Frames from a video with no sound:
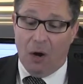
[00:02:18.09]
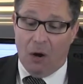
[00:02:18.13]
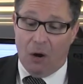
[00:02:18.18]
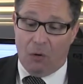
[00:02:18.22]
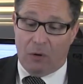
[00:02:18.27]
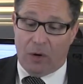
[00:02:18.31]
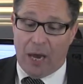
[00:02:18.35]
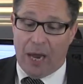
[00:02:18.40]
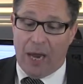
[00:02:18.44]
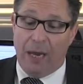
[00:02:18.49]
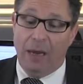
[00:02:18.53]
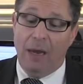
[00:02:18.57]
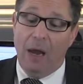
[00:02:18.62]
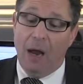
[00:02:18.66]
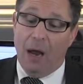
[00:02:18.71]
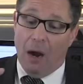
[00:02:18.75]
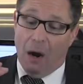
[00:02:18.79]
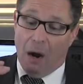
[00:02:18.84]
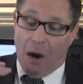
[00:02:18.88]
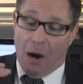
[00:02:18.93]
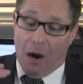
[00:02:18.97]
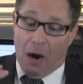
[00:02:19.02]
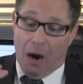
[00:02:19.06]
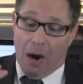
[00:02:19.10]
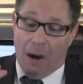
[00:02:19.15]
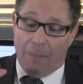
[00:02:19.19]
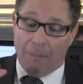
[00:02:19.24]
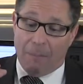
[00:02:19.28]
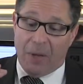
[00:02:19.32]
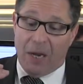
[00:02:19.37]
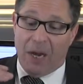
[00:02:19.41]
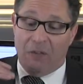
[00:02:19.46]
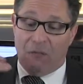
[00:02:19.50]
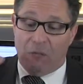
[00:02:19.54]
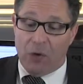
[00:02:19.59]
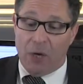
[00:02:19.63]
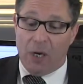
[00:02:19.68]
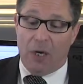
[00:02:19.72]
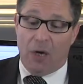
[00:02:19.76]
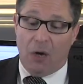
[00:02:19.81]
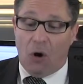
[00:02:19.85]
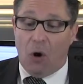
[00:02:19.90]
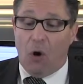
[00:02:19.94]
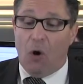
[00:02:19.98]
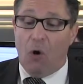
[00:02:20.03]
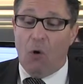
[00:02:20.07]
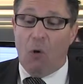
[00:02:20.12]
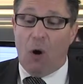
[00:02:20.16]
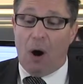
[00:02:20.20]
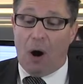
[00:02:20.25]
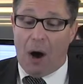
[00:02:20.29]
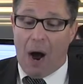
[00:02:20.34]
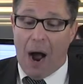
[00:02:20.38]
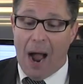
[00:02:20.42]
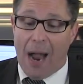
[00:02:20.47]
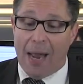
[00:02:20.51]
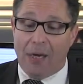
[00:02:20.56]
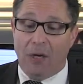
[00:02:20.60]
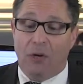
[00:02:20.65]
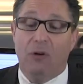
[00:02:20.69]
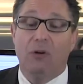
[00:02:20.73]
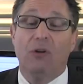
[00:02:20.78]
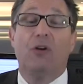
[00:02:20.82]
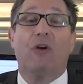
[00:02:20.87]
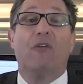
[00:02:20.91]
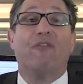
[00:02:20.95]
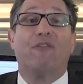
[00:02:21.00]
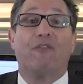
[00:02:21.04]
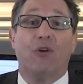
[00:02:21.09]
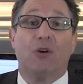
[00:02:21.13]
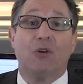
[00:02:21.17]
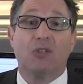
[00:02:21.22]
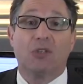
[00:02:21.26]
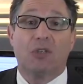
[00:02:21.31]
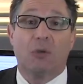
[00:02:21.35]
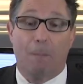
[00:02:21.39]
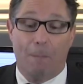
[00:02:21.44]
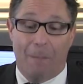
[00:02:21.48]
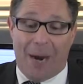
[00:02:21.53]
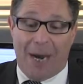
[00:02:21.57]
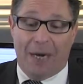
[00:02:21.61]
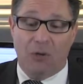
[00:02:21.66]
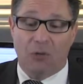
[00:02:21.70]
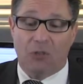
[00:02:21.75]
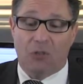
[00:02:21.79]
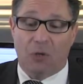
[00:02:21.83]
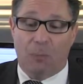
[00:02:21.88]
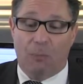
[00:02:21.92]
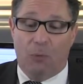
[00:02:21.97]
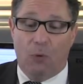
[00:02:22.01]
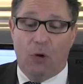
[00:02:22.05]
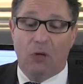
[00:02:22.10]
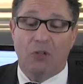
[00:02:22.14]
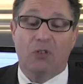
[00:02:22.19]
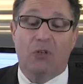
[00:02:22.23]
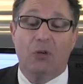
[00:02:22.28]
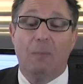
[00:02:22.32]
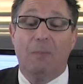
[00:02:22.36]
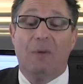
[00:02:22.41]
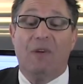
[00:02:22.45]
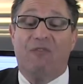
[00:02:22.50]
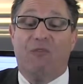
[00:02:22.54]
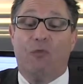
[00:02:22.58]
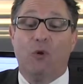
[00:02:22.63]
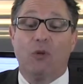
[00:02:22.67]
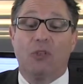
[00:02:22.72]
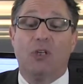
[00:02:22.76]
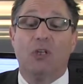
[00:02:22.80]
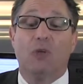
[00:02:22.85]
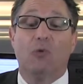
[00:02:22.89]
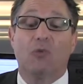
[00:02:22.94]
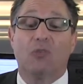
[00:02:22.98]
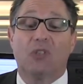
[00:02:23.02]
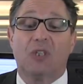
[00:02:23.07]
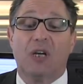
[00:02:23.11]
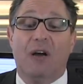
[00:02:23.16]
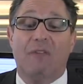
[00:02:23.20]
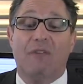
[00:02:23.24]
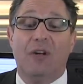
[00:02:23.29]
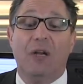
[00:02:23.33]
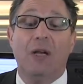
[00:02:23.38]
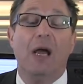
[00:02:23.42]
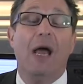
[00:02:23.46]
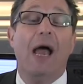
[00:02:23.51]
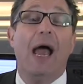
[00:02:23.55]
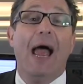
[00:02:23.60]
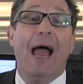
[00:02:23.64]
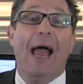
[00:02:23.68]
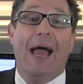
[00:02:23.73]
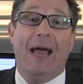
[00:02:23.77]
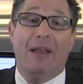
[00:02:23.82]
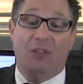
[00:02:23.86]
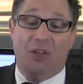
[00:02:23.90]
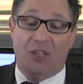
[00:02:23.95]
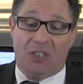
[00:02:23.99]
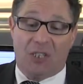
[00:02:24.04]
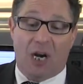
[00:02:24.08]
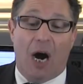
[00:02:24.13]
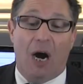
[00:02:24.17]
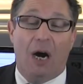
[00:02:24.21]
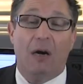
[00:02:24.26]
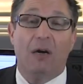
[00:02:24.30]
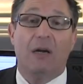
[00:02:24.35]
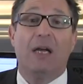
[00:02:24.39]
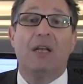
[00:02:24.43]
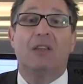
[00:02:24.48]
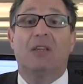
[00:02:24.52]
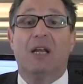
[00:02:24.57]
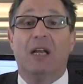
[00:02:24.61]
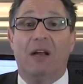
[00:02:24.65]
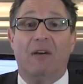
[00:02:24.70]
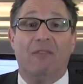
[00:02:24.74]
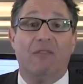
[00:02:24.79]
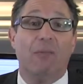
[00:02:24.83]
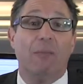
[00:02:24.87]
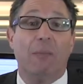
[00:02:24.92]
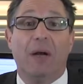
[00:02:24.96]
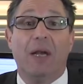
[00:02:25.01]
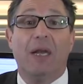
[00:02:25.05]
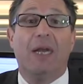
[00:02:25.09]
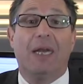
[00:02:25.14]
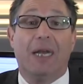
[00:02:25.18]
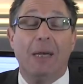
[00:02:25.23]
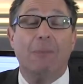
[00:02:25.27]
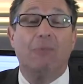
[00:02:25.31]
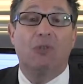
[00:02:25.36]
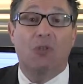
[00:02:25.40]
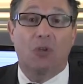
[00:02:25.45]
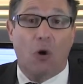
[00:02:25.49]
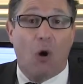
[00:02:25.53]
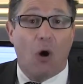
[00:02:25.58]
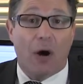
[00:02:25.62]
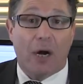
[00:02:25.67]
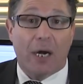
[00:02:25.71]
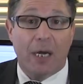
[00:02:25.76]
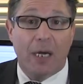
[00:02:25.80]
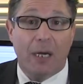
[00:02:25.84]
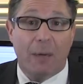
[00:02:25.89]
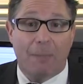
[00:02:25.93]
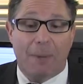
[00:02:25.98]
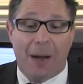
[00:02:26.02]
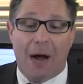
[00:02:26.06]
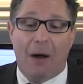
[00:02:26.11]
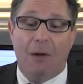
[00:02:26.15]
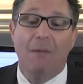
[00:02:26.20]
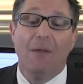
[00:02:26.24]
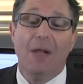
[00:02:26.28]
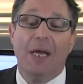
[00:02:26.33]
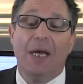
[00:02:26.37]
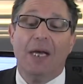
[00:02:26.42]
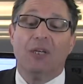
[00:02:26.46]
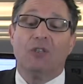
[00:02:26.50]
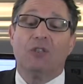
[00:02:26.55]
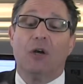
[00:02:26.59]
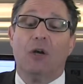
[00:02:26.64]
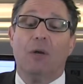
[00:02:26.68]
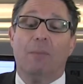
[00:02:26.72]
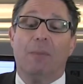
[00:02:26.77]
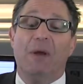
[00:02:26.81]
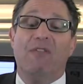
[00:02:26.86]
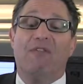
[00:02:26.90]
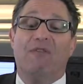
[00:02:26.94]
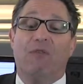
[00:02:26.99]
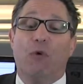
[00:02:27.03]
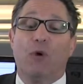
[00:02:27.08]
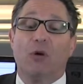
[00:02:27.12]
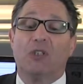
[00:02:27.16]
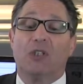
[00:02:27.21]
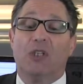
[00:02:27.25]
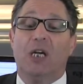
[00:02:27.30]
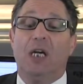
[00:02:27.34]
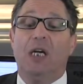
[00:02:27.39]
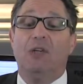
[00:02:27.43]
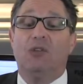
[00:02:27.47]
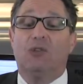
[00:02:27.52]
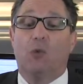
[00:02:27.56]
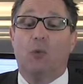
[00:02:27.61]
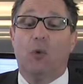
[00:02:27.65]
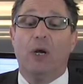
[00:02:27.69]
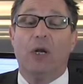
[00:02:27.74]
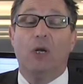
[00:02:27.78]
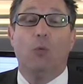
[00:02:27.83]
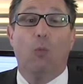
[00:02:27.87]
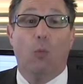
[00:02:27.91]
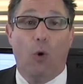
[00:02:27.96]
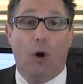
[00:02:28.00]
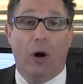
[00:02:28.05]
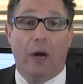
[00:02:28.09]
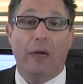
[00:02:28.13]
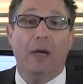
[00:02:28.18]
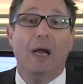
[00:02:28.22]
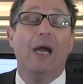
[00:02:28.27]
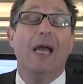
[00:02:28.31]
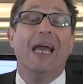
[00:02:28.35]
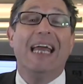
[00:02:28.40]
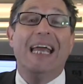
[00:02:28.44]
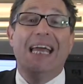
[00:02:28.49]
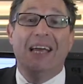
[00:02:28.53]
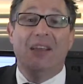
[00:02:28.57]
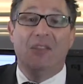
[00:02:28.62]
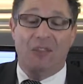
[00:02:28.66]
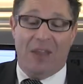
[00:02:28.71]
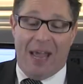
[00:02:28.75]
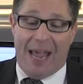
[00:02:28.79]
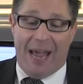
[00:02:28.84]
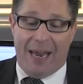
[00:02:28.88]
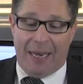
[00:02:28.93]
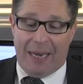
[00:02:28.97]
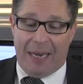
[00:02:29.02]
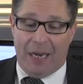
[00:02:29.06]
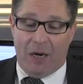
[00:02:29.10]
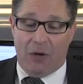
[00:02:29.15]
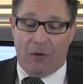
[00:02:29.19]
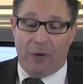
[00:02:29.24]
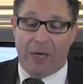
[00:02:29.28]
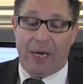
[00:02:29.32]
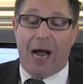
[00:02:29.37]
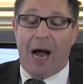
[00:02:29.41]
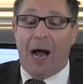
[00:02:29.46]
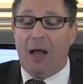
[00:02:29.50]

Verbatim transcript: Okay, if we can go higher, your first minor support is going to be 1407, and the target that everybody keeps talking about is going to be 1421 in that area.